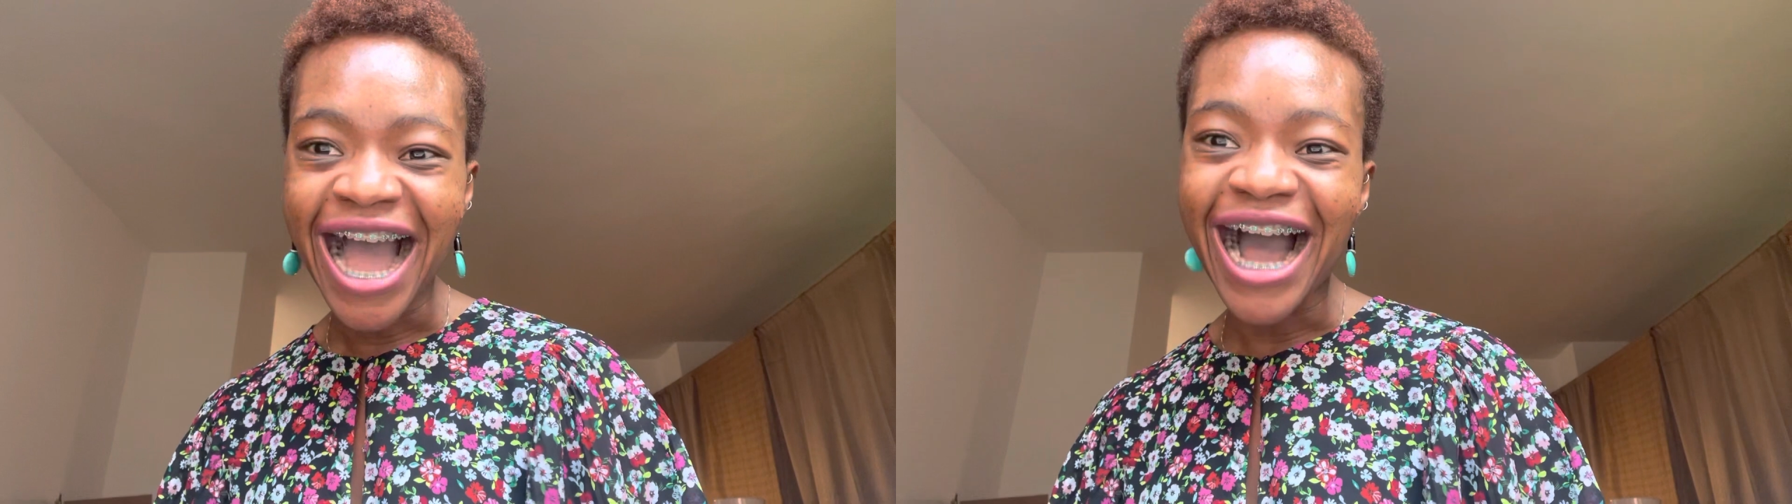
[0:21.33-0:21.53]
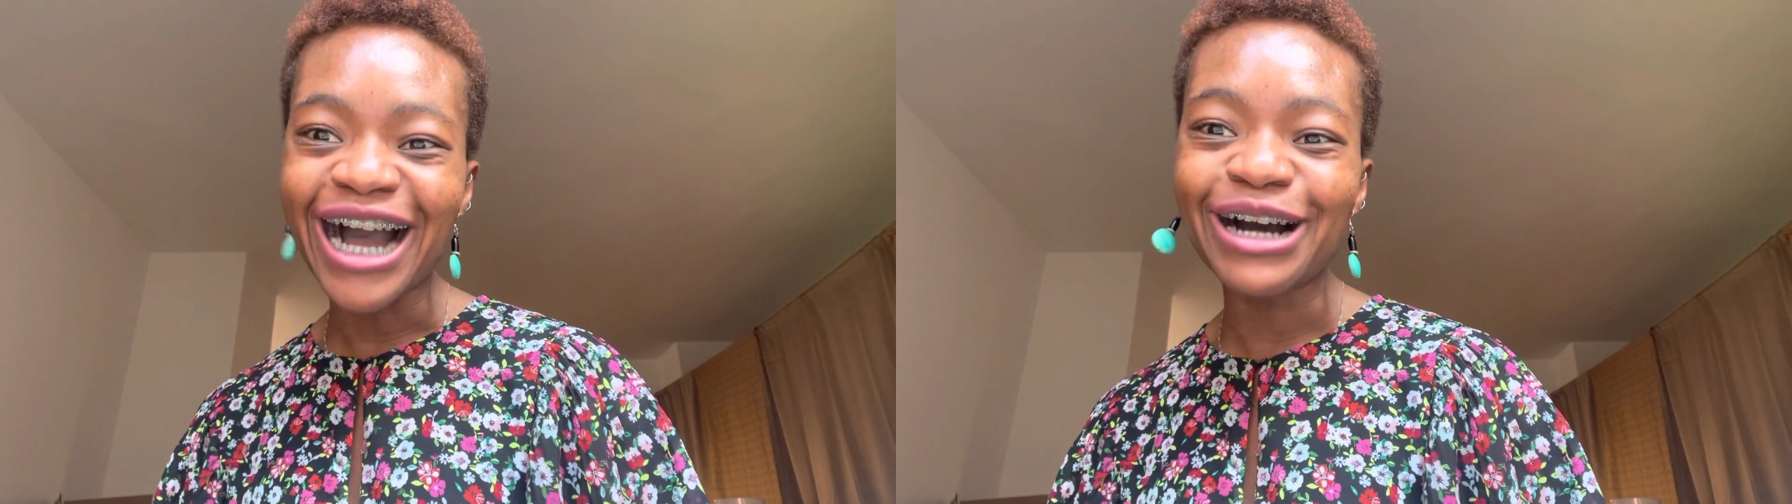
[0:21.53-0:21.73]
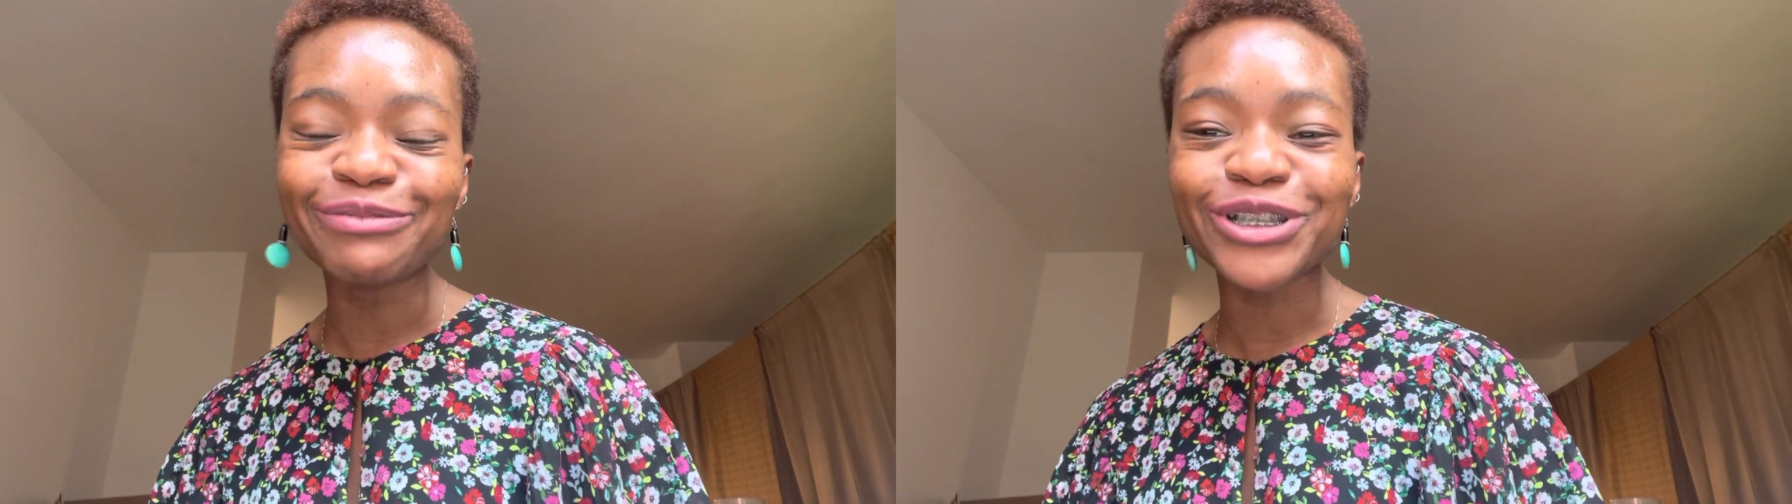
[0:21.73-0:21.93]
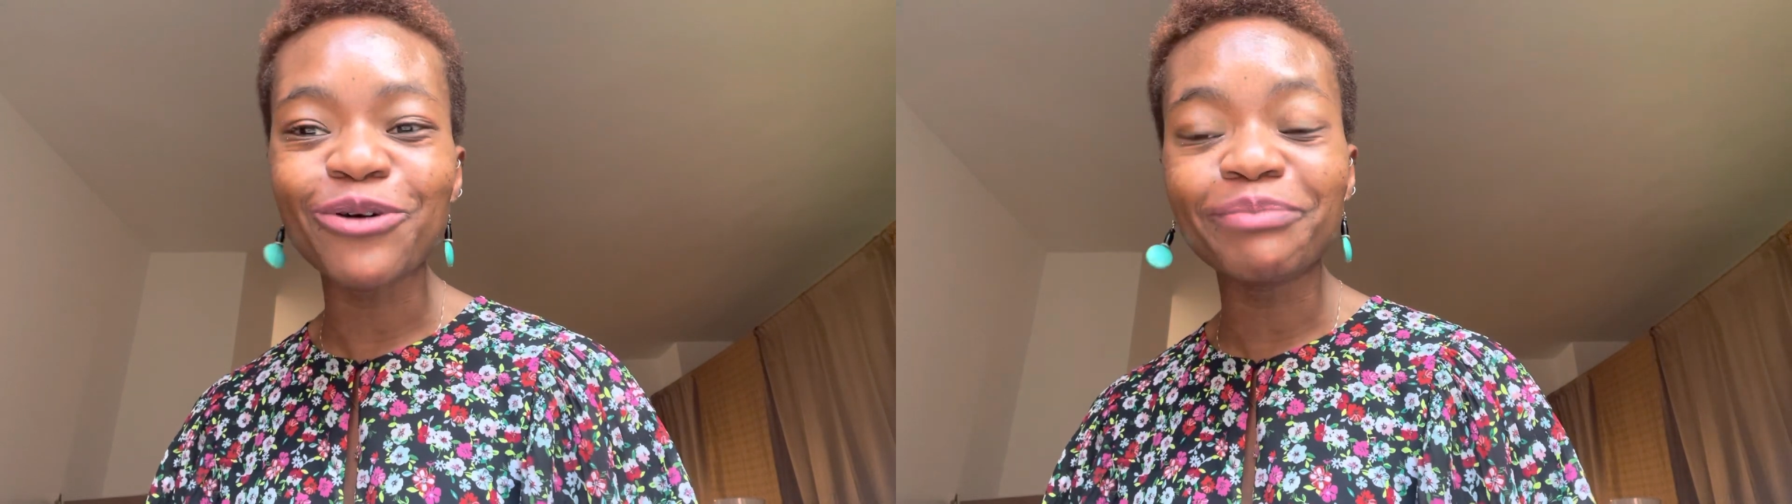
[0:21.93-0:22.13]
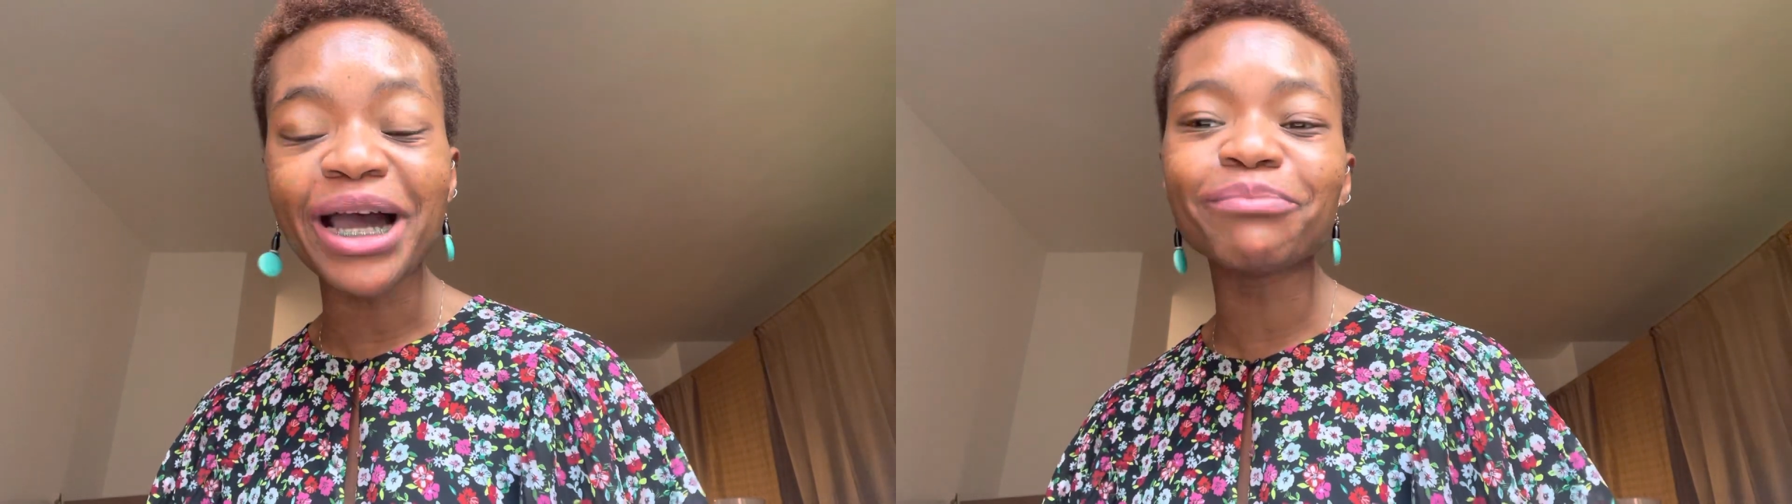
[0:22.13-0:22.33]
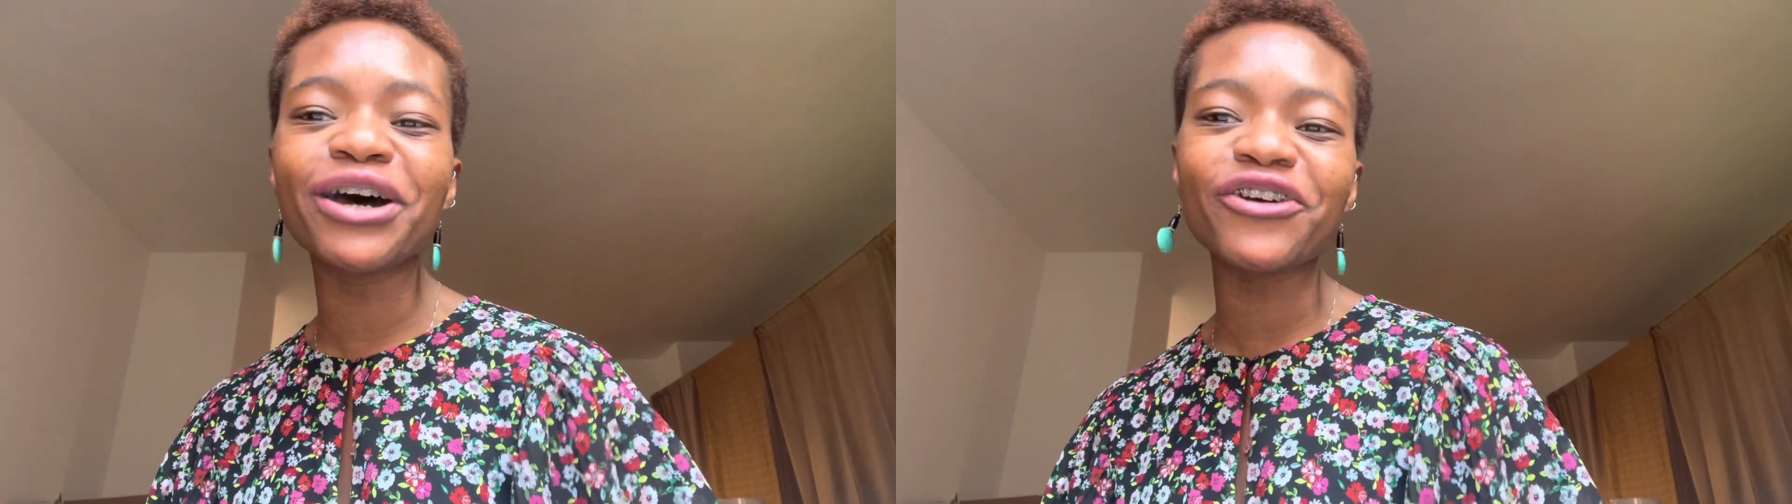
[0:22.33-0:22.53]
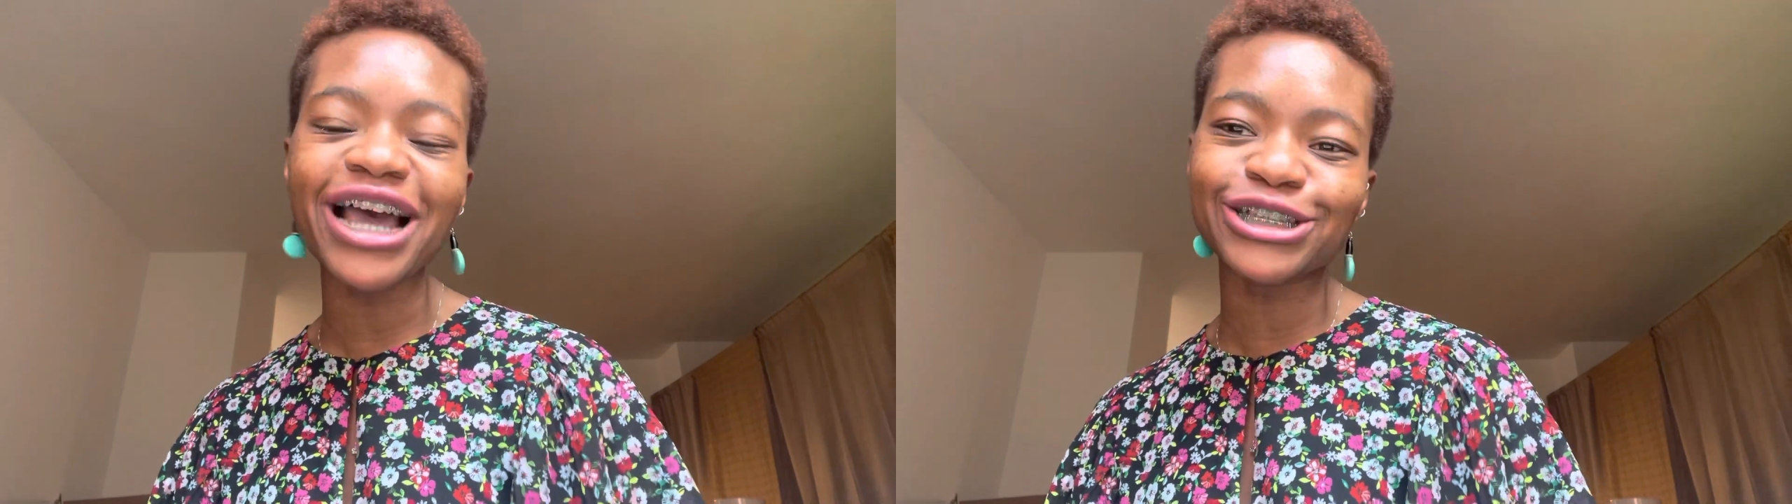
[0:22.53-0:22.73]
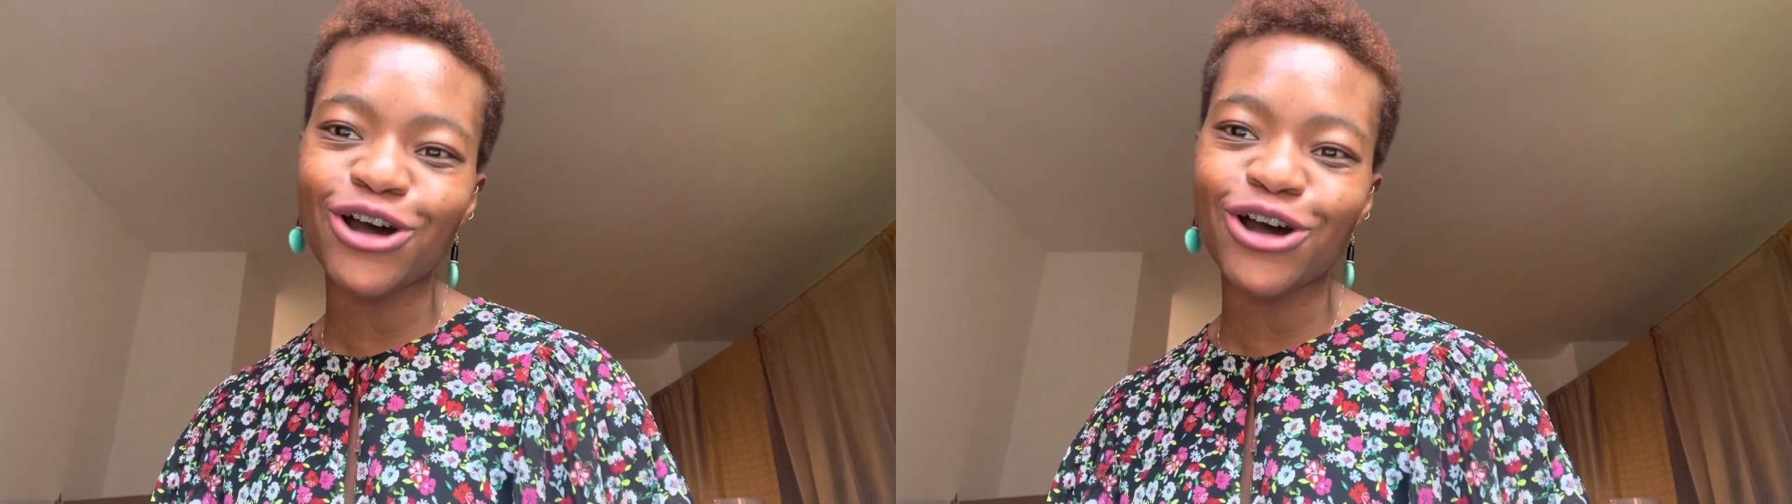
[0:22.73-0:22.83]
So my mother has